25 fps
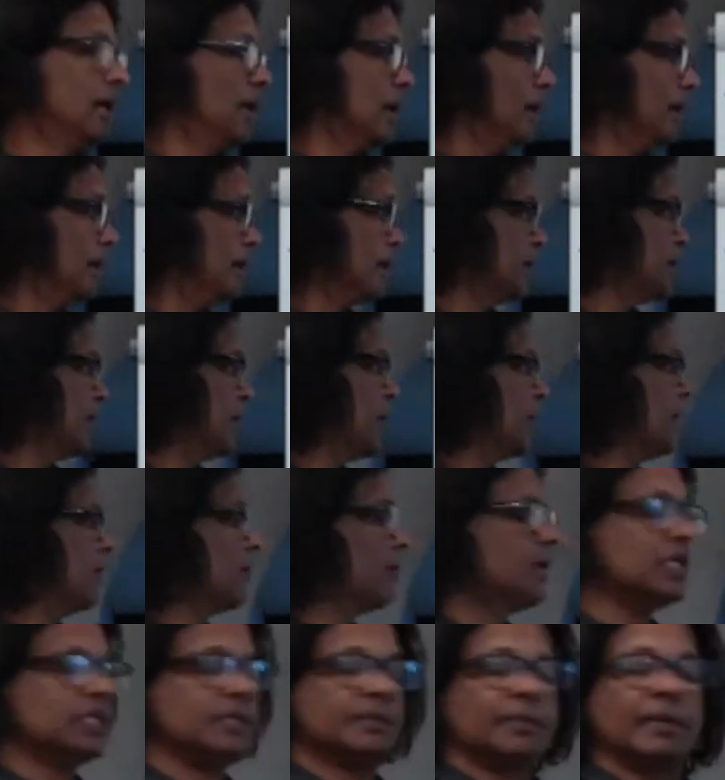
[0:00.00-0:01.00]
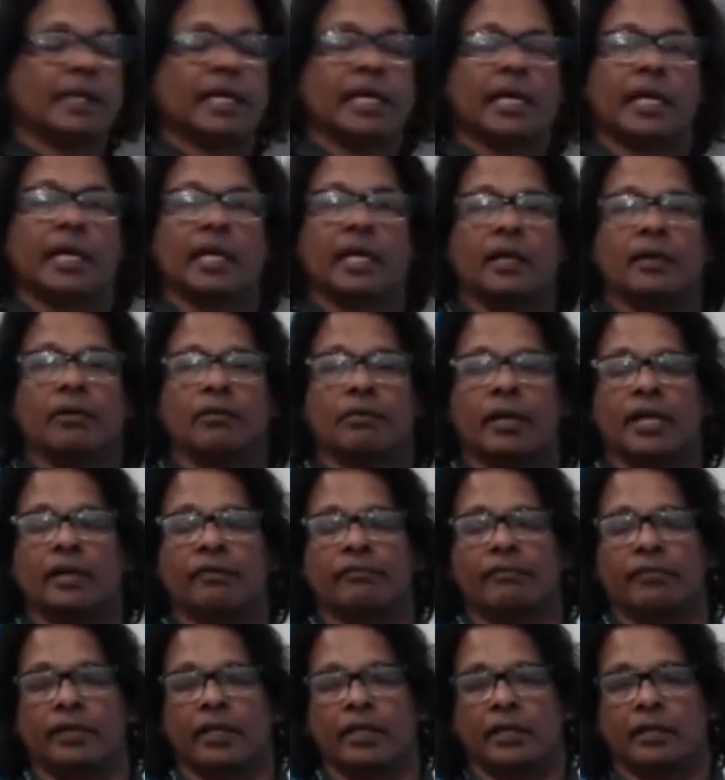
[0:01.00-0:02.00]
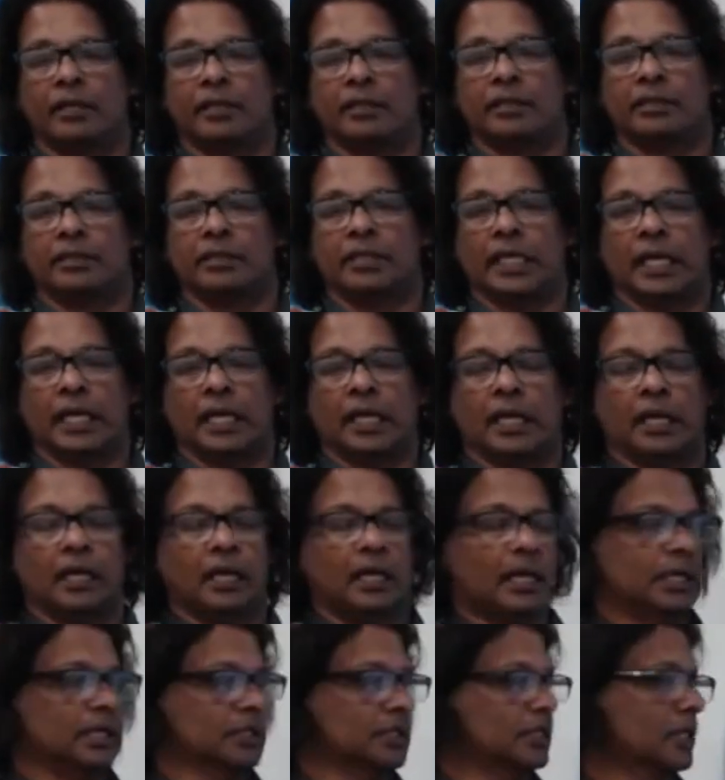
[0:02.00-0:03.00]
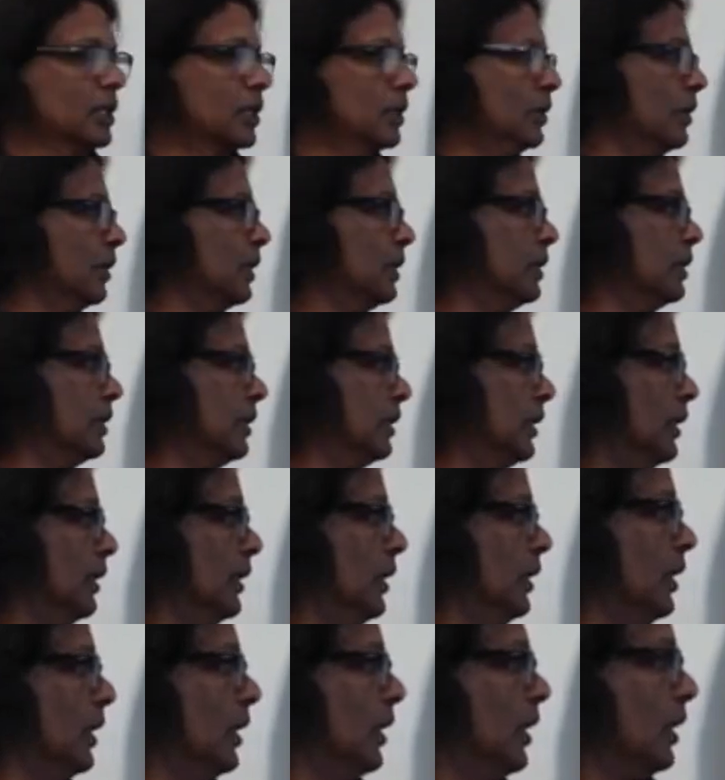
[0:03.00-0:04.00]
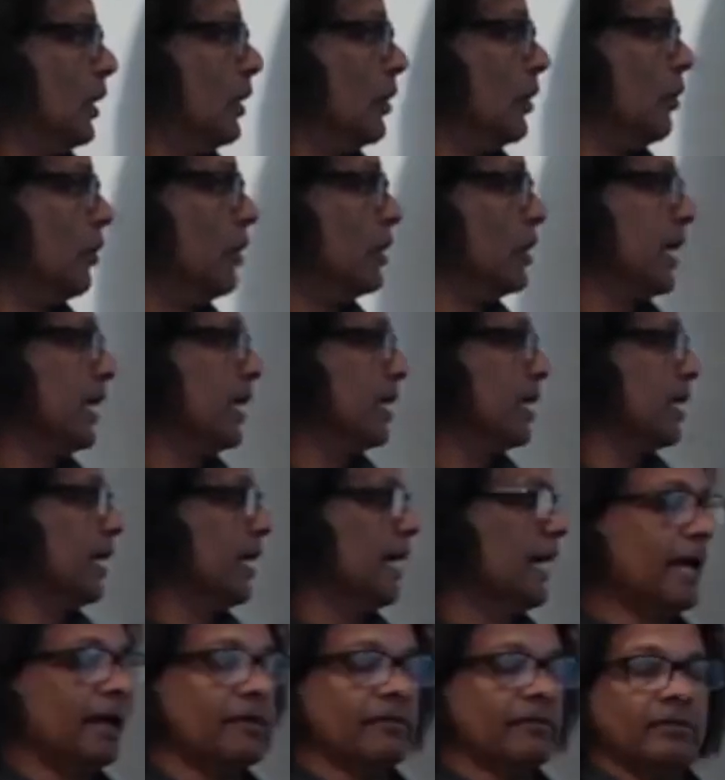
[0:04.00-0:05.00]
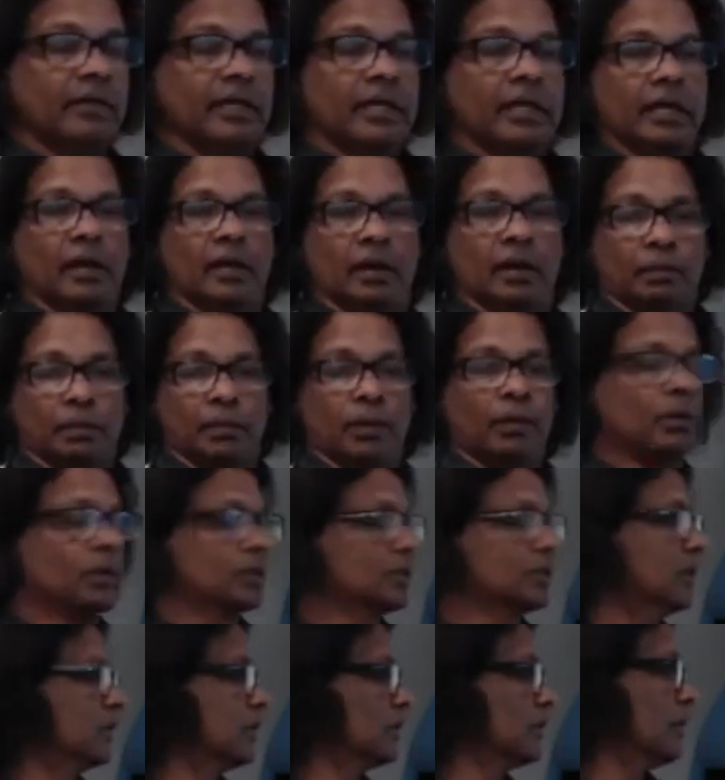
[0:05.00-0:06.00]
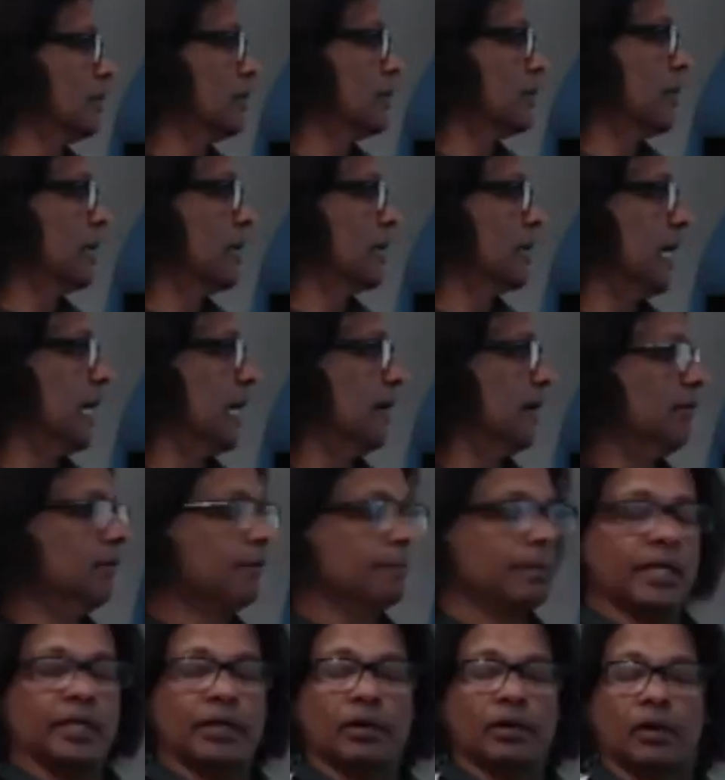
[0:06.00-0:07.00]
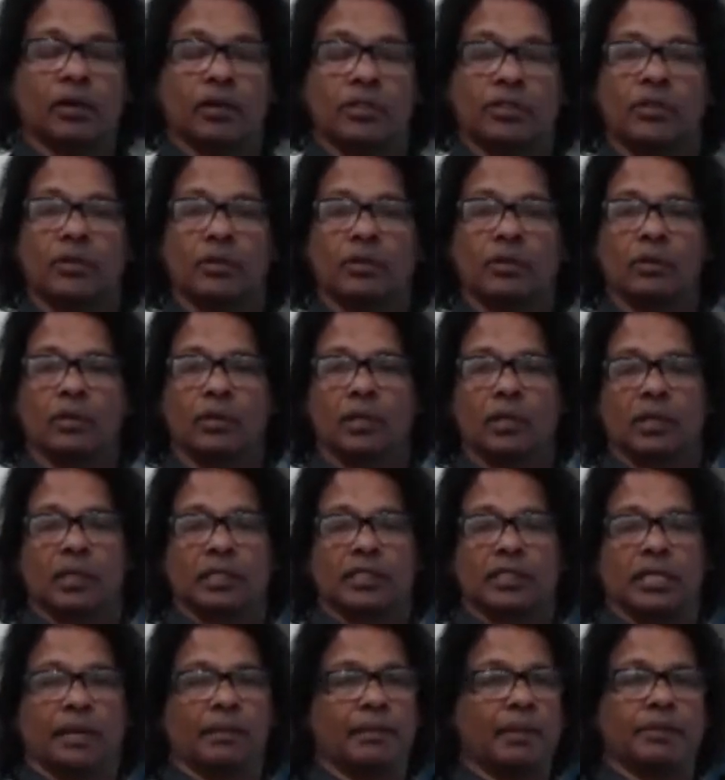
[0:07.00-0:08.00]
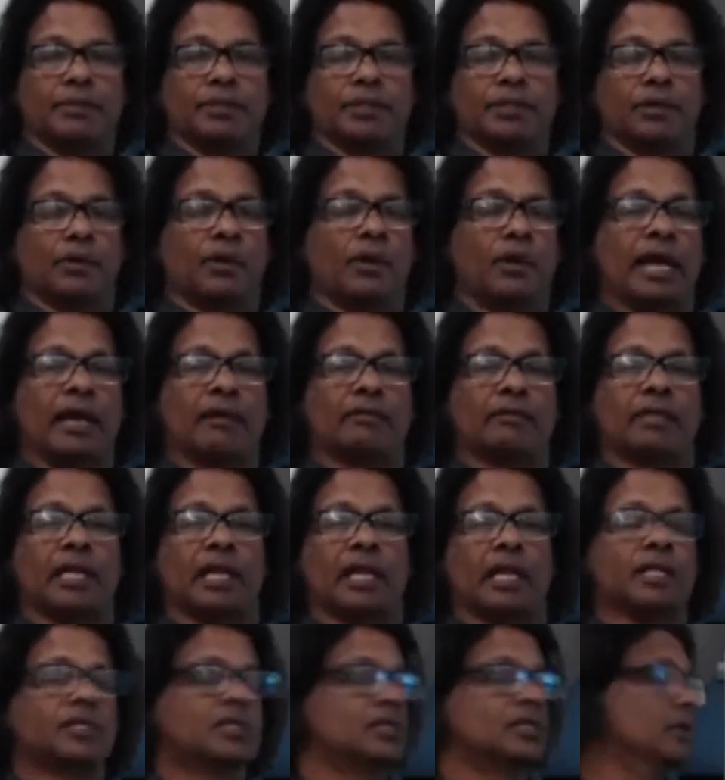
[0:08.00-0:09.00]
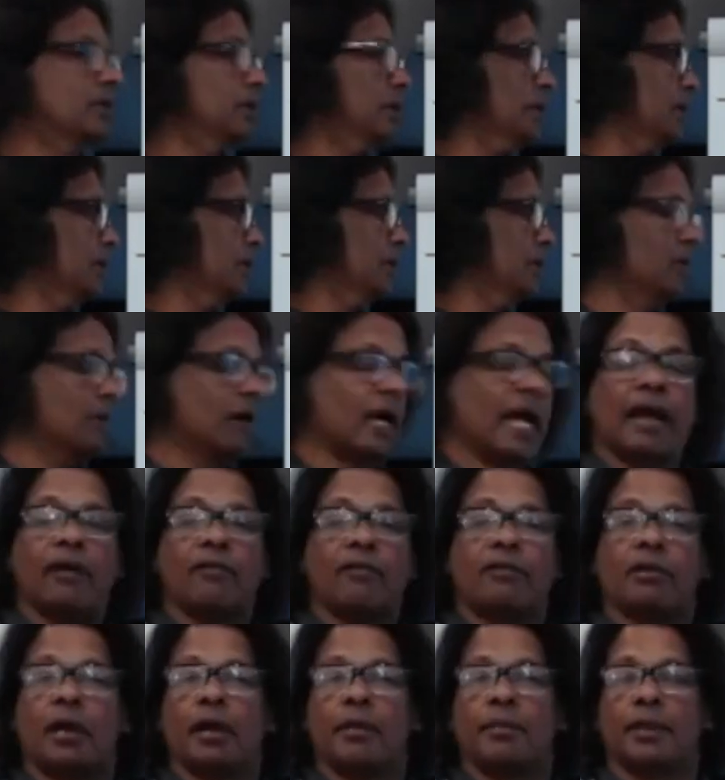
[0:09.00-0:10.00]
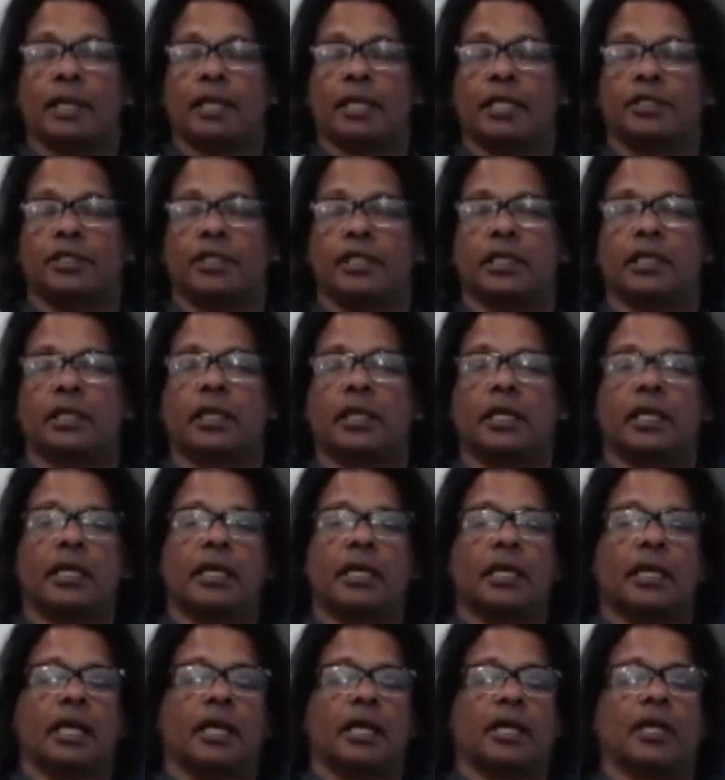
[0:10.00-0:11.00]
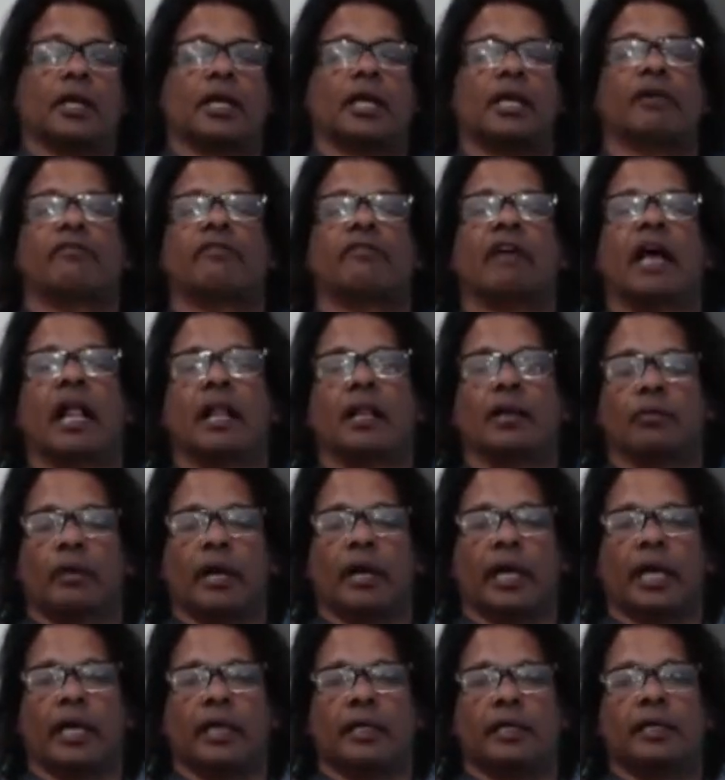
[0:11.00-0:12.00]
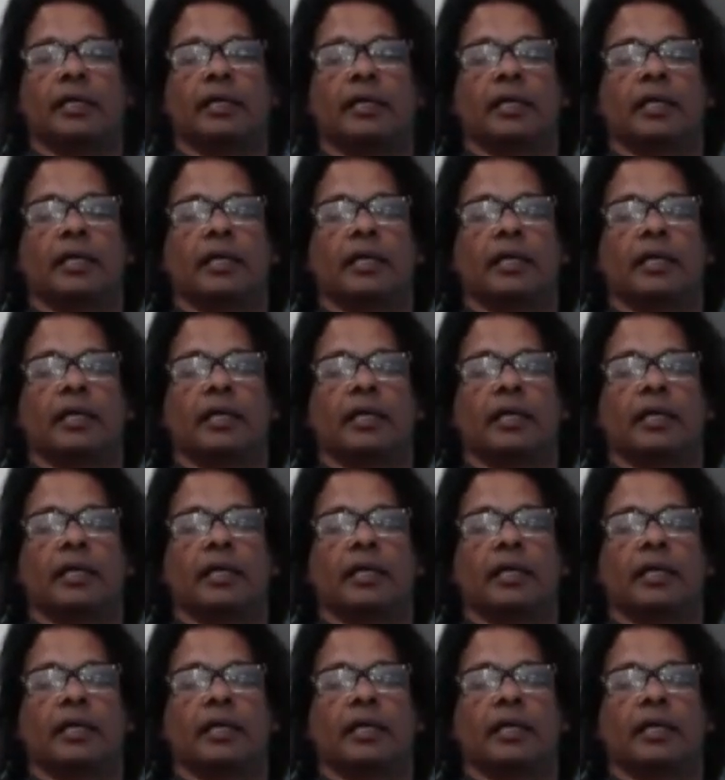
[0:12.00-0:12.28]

But generally speaking, greenfield uh, is a good good thing to have. A blue ocean is a good thing to have. But you also sometimes you don't have the luxury. You have competition, and you can evaluate.